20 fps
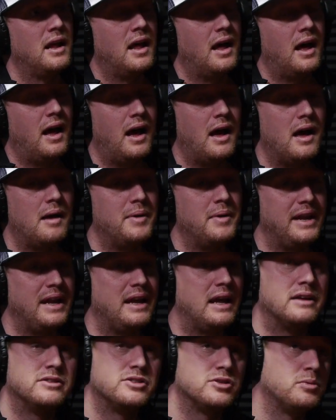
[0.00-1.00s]
And
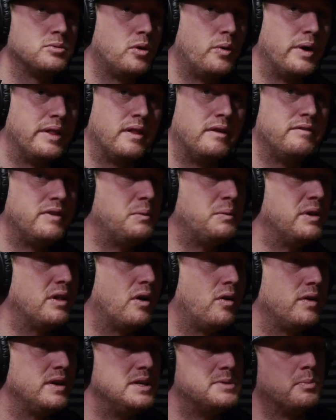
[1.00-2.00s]
he ends up going living with
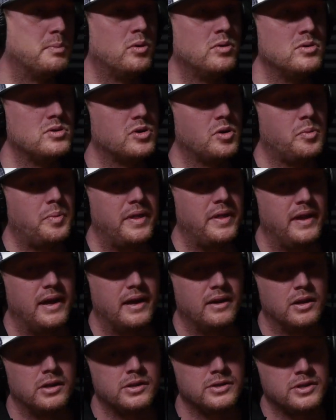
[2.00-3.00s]
all these monks up in the
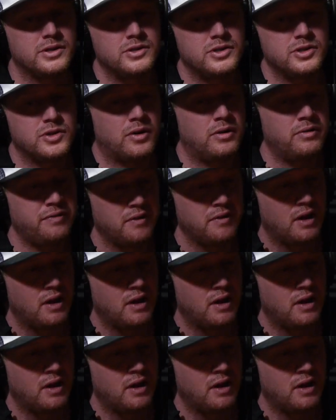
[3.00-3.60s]
hills and stuff.